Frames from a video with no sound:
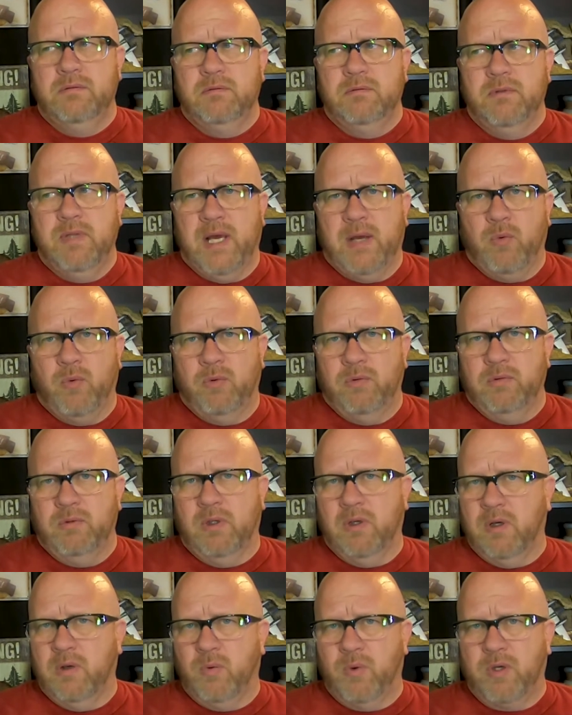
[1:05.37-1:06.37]

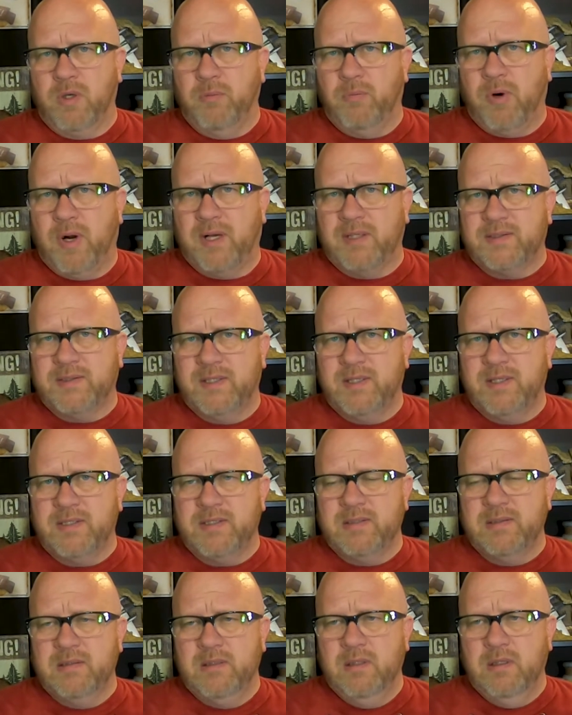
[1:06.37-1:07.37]
work in
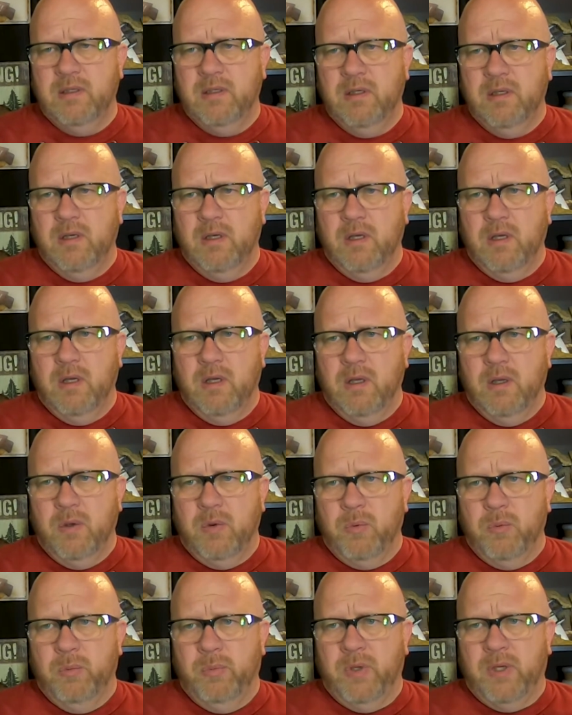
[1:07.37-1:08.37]
process,
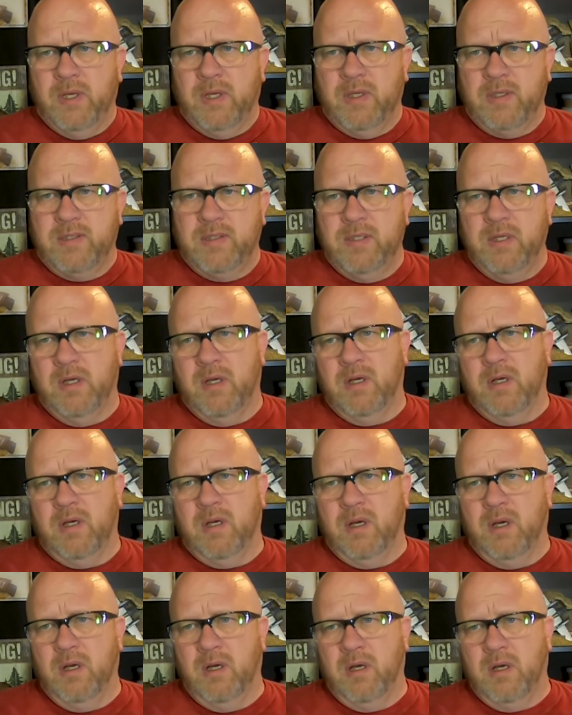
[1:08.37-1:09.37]
but
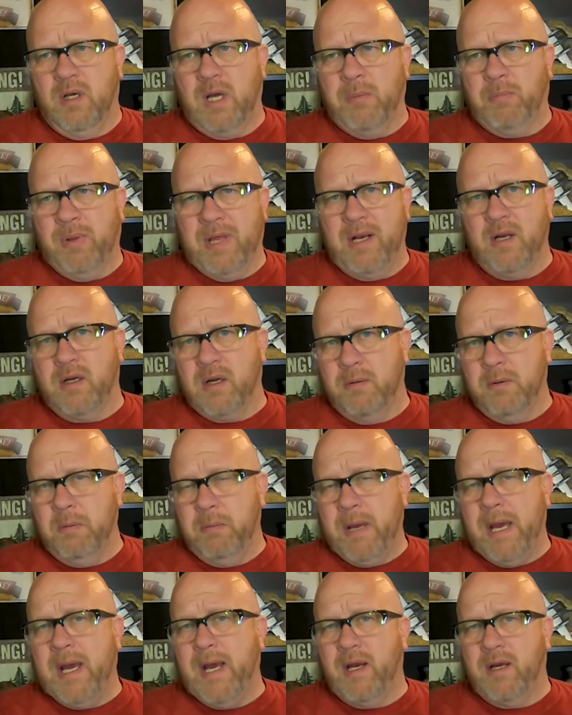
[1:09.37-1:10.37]
I plan on coming
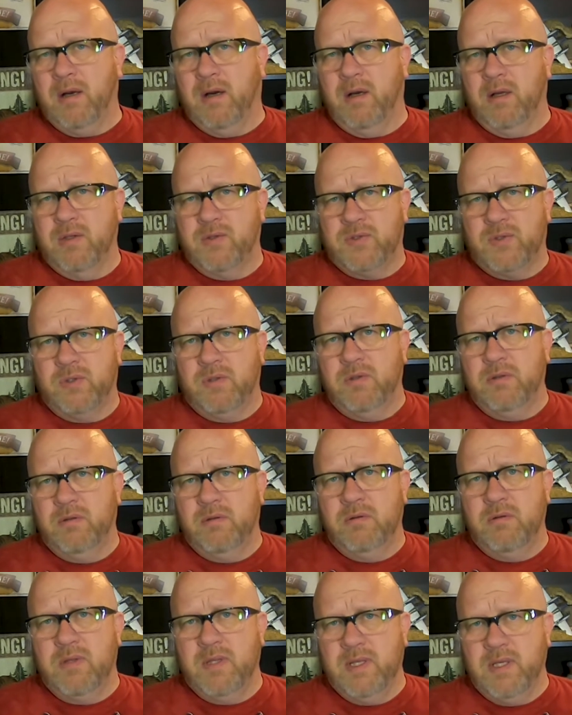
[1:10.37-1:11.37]
back on
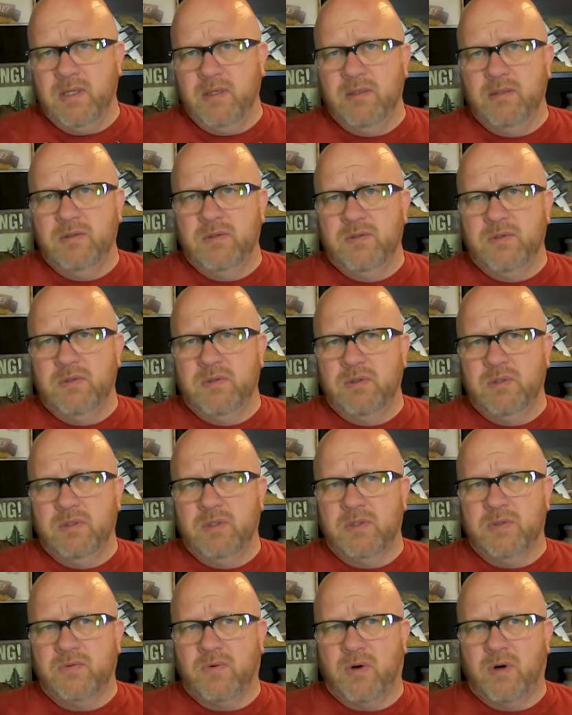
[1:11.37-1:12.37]
certain things
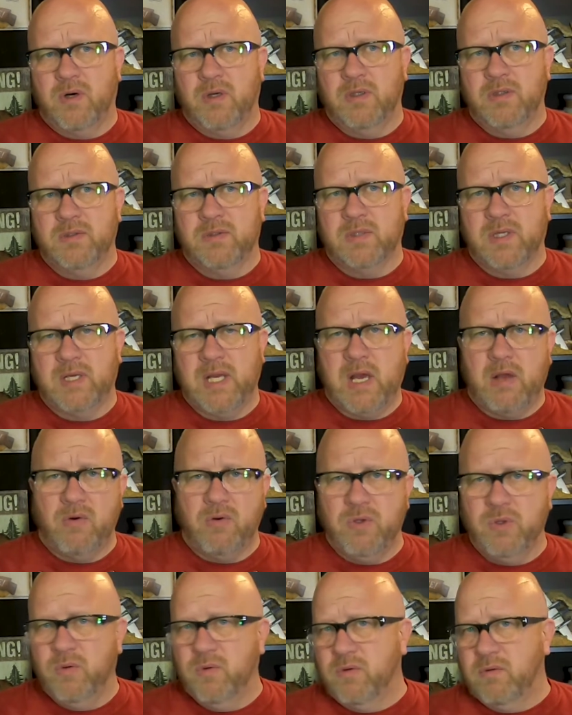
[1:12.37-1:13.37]
as far as like how to
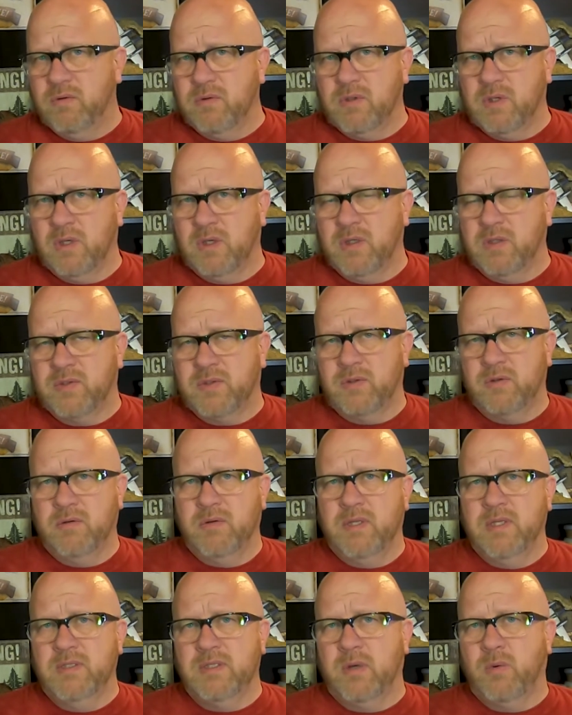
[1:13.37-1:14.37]
do certain
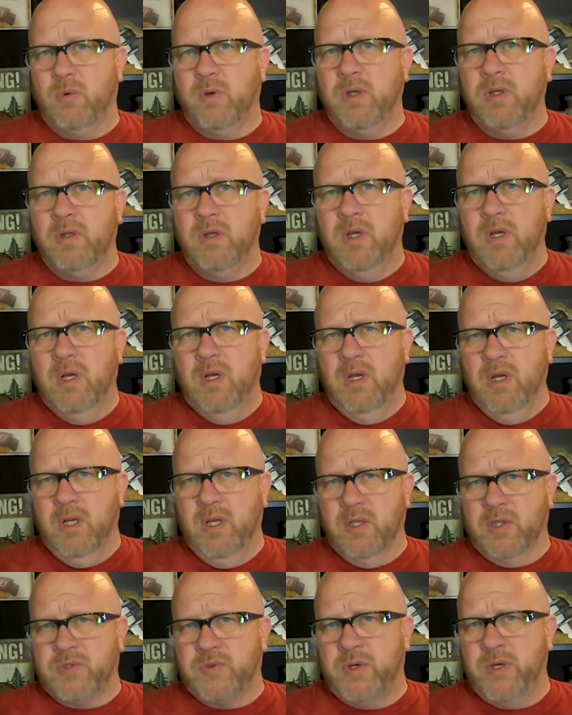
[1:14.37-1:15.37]
things that were
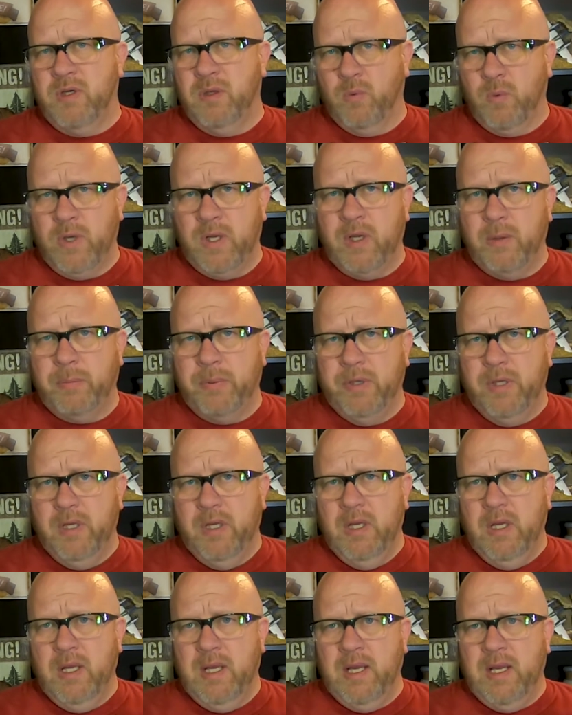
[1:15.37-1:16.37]
illustrated in the whip
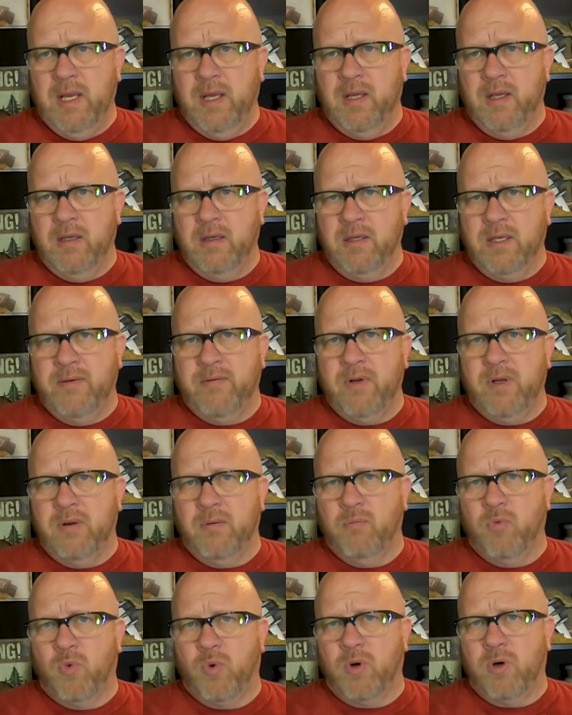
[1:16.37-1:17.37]
and giving a
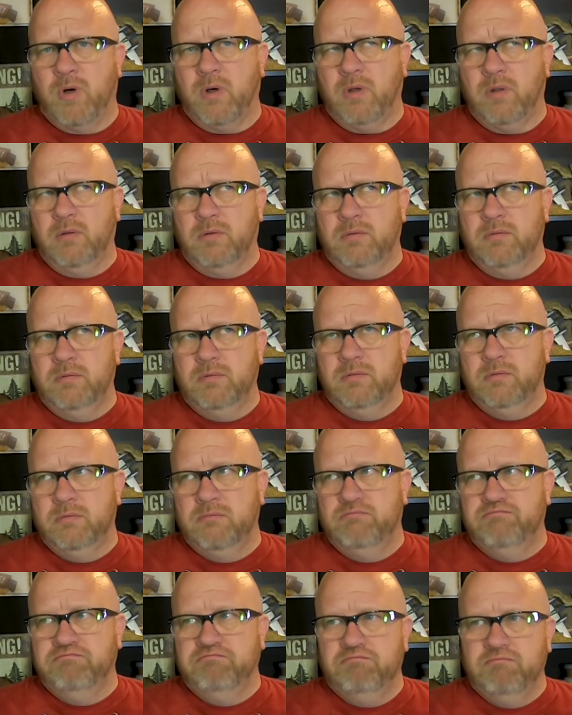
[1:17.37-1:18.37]
more
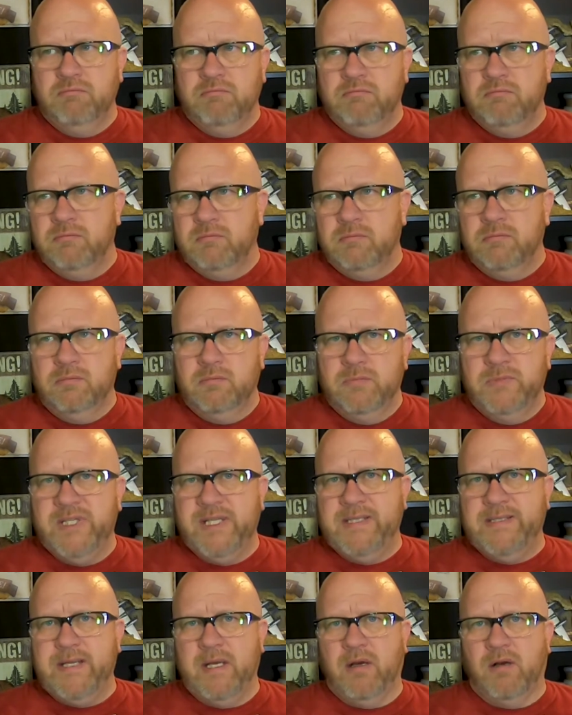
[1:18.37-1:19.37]

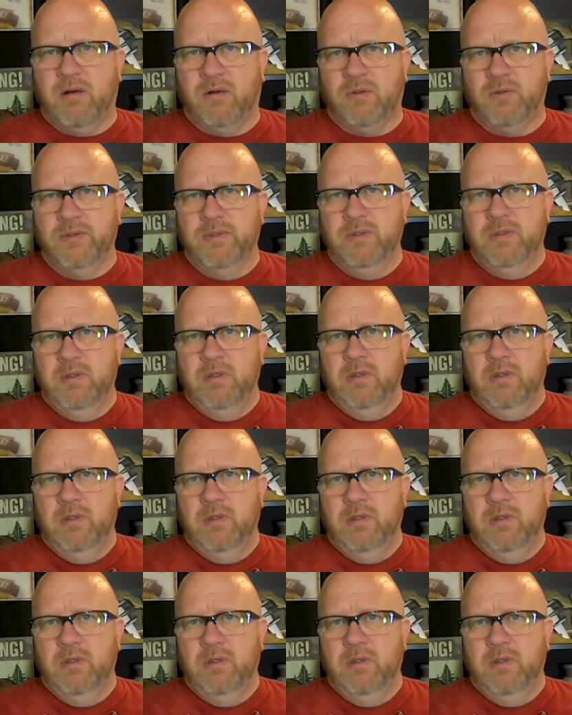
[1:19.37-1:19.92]
detailed